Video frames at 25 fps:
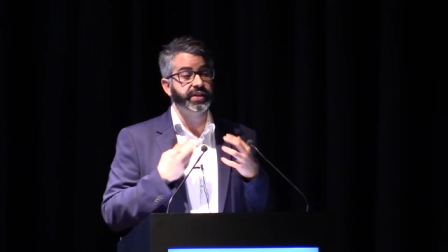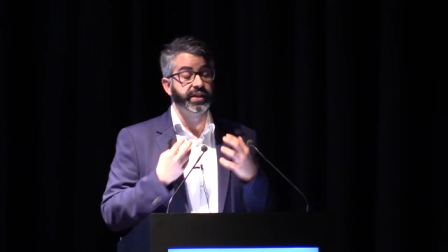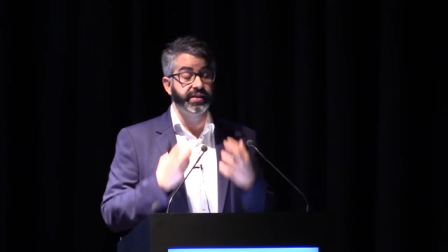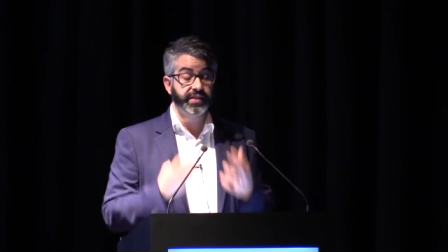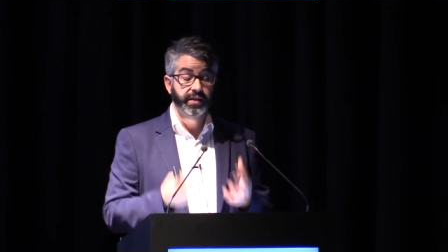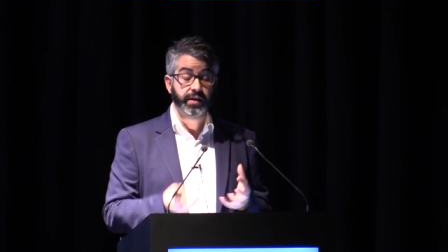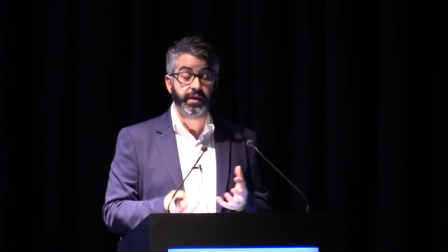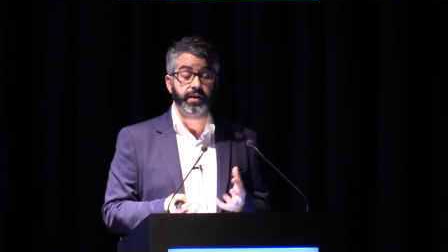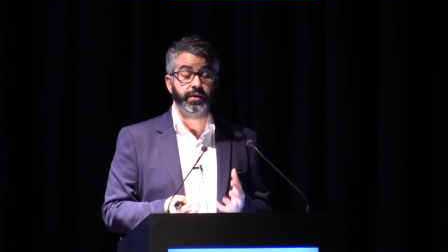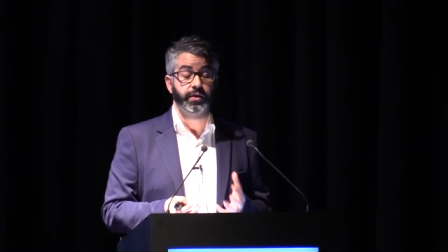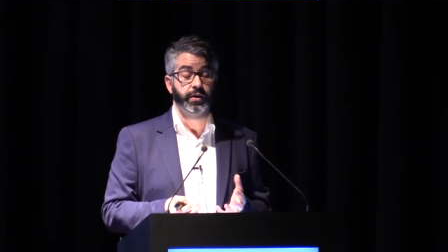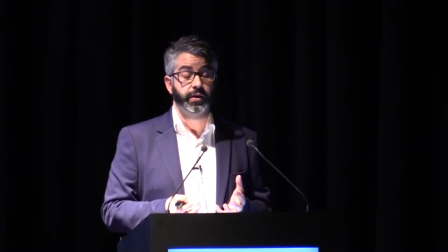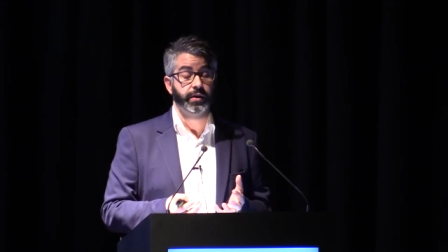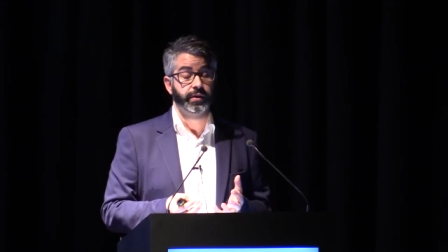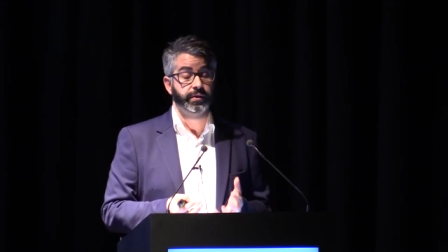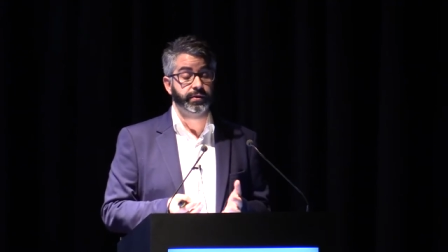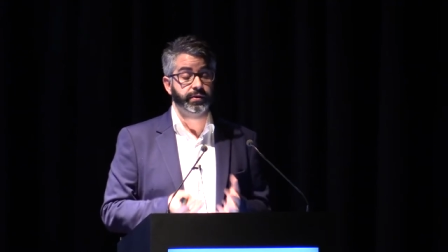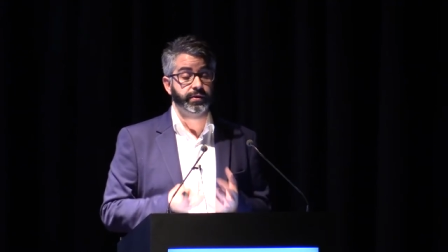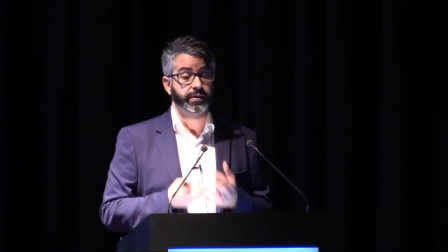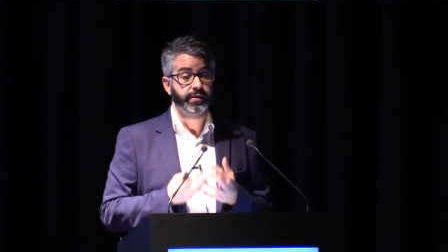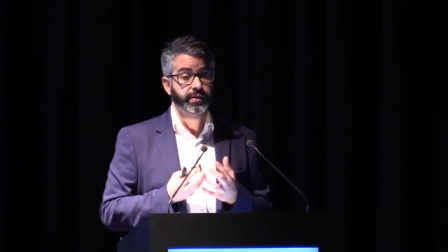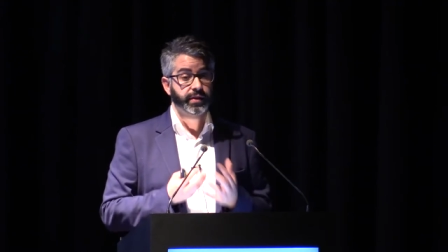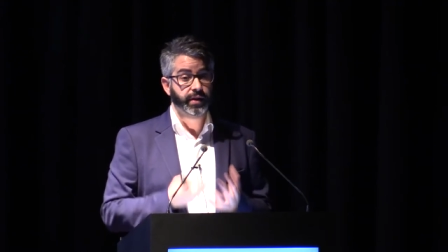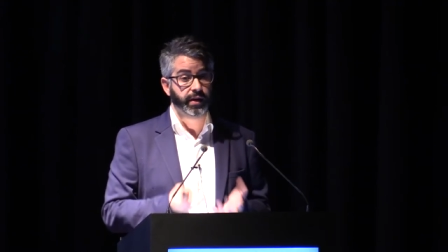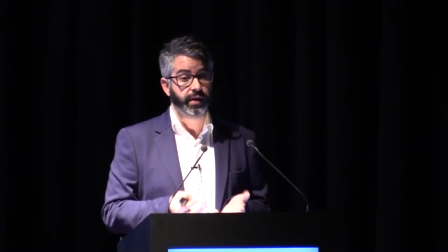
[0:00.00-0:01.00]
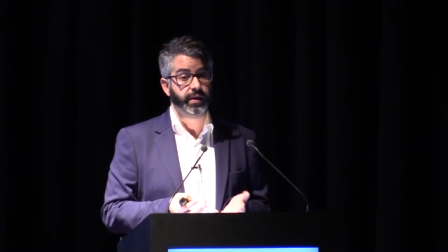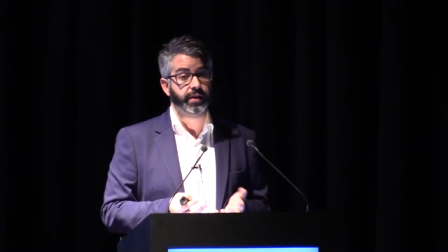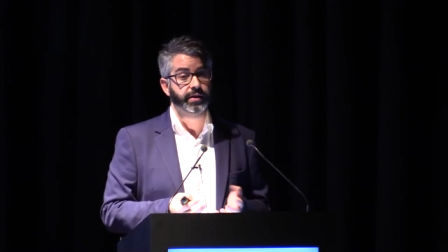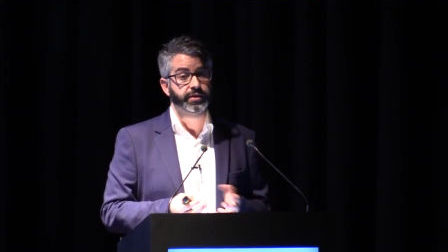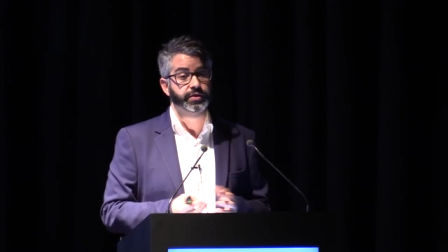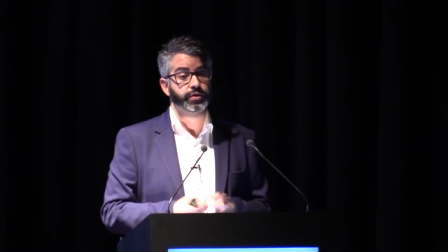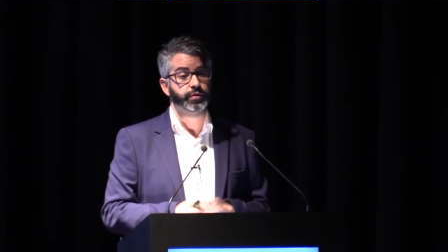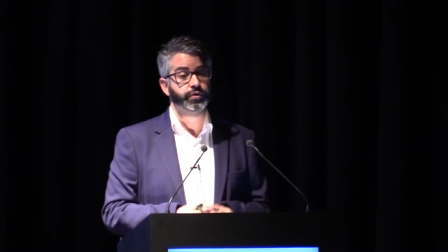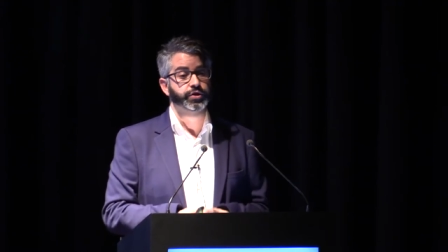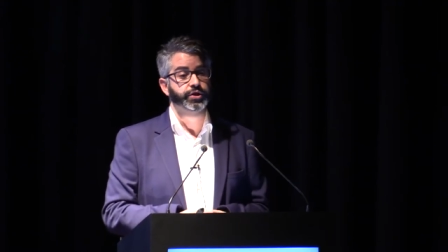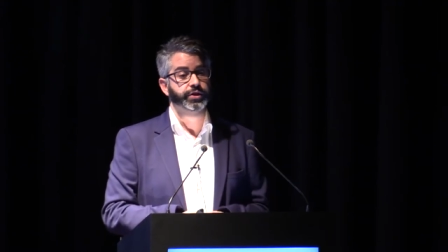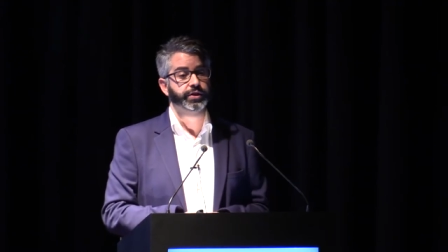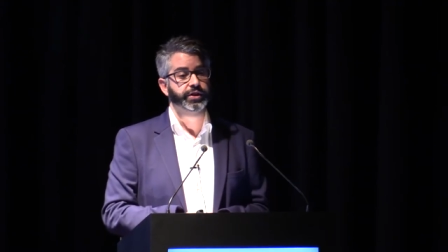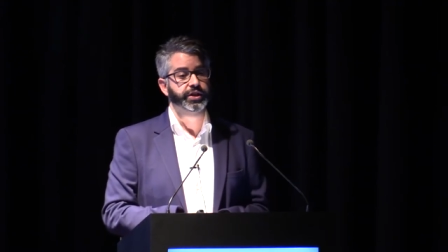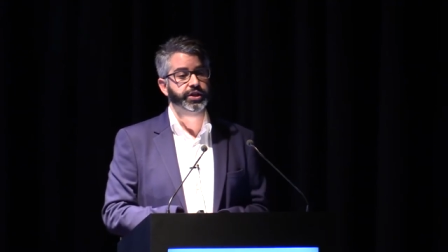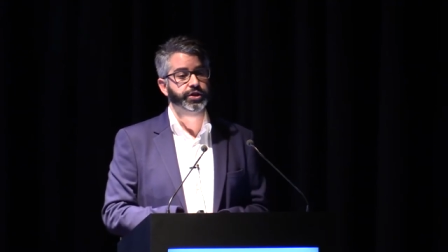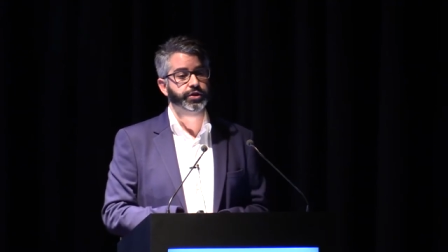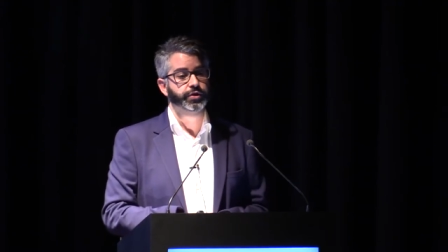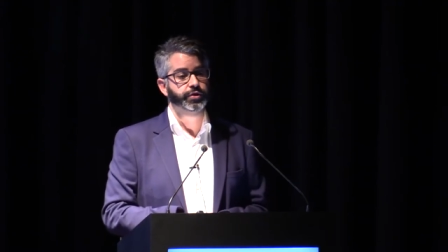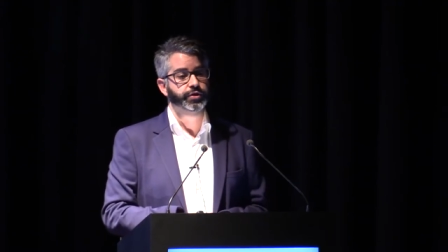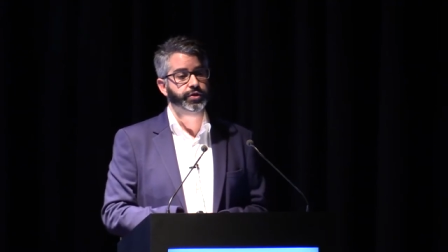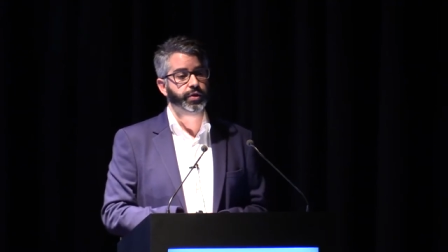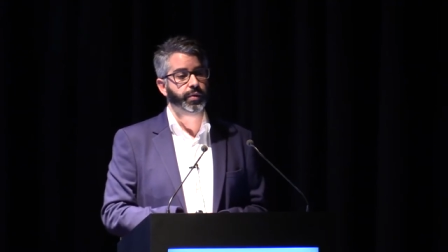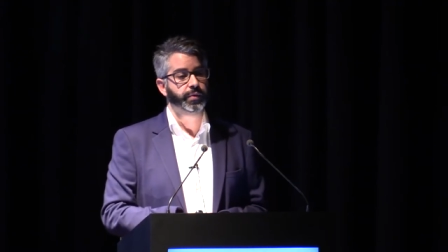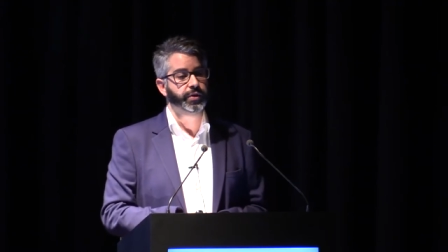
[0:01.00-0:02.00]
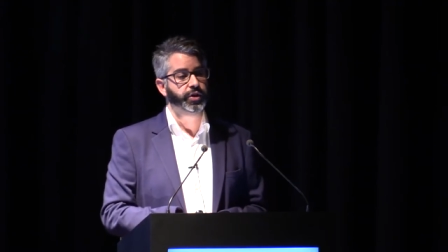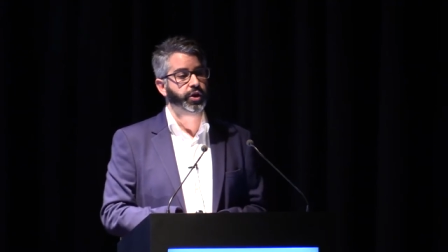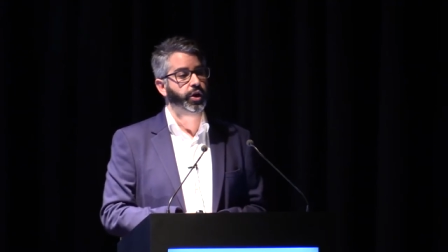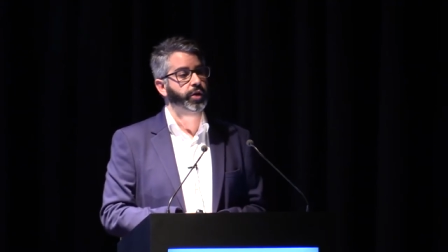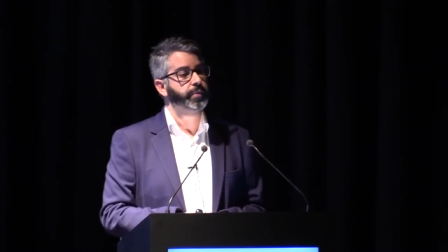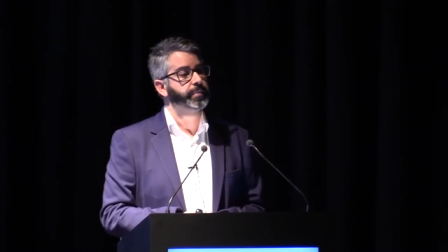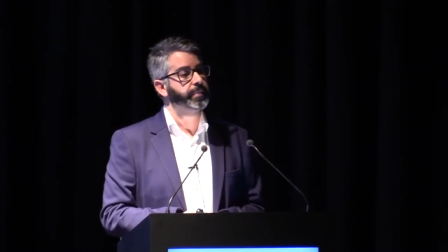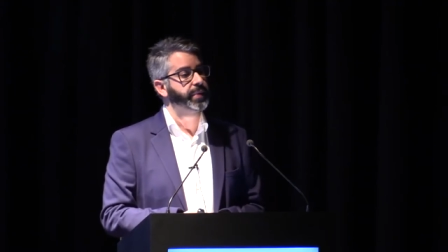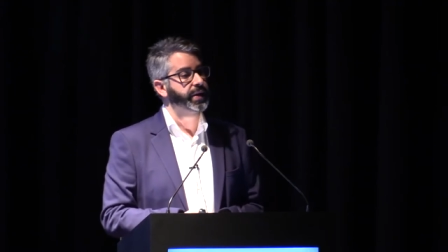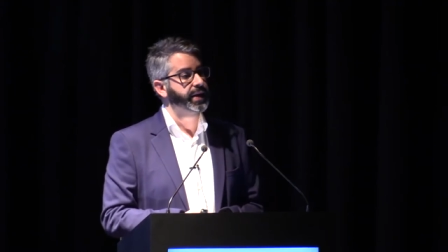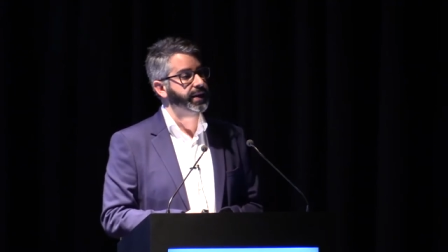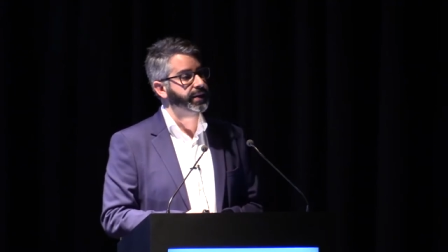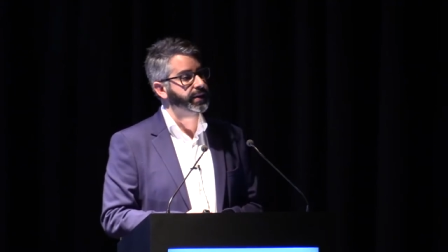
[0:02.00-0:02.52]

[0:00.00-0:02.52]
that there are other social issues going on, but